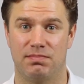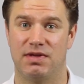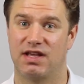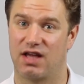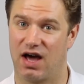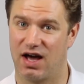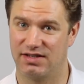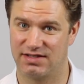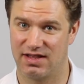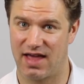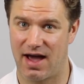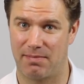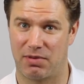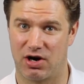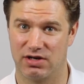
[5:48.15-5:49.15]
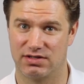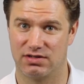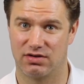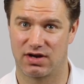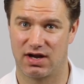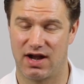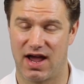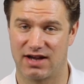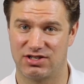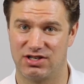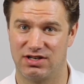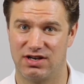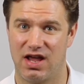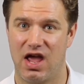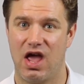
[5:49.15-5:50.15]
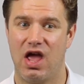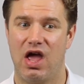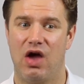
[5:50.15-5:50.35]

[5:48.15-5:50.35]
because of that personal connection,